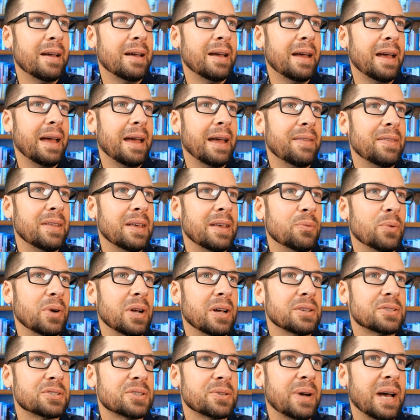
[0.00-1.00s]
And then we
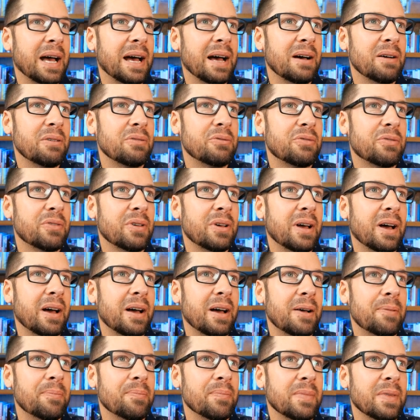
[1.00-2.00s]
also have
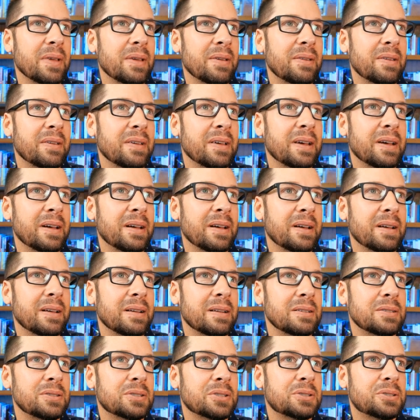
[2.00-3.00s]

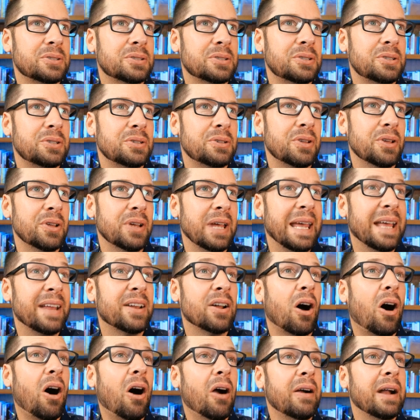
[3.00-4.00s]
in
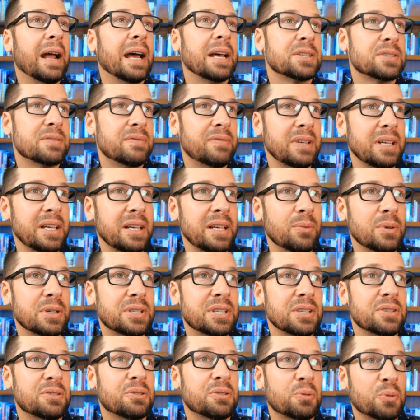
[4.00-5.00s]
RSV,
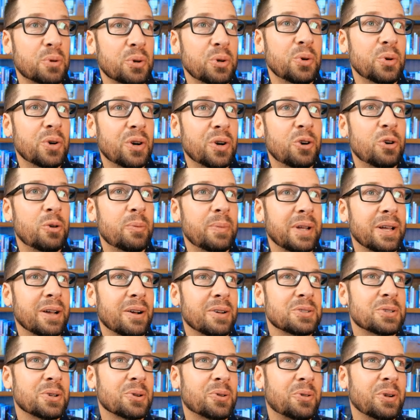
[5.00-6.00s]
which is through whom he
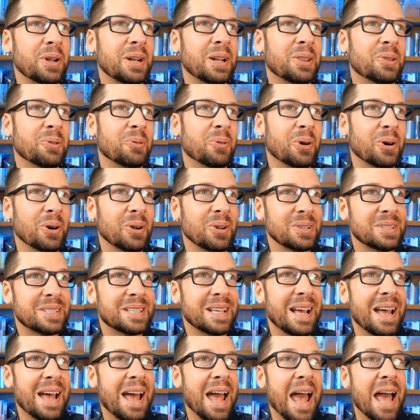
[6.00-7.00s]
also created the worlds.
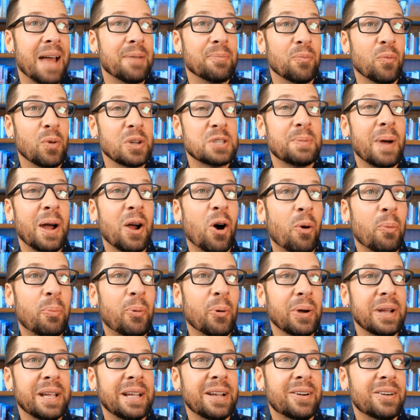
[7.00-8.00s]
And what's my whole
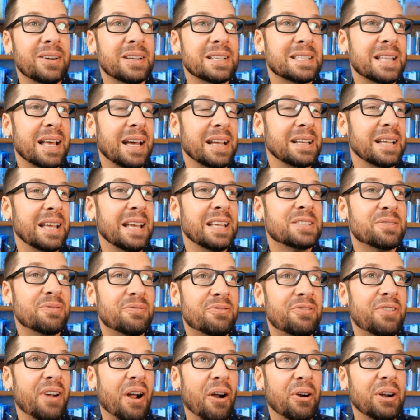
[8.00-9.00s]
point here is that it's
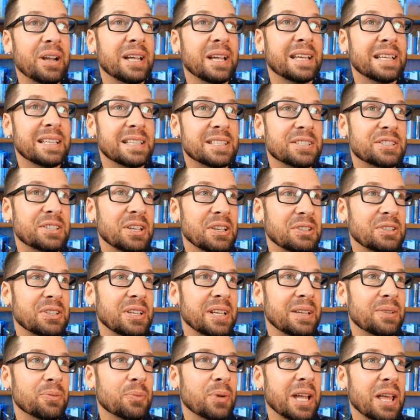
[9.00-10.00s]
very
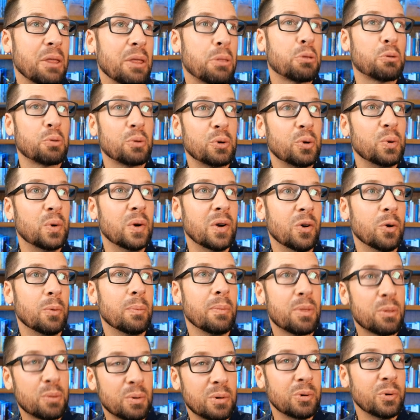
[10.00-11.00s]
consistent. We get through whom,
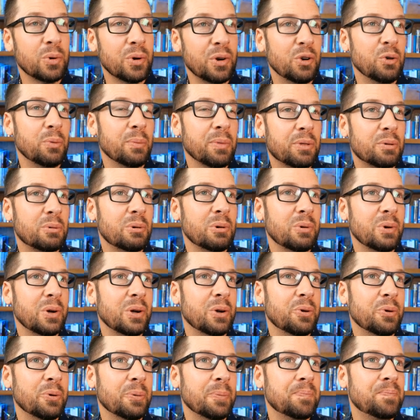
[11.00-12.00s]
through whom, through
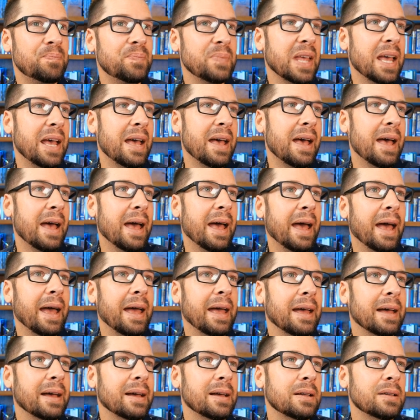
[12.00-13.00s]
whom.
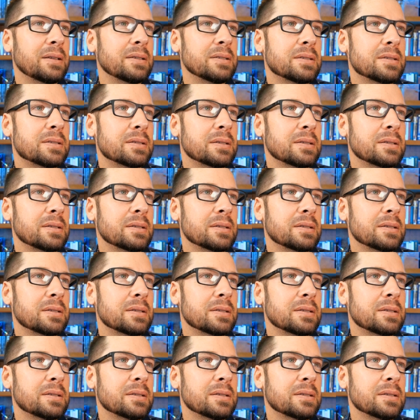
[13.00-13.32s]
And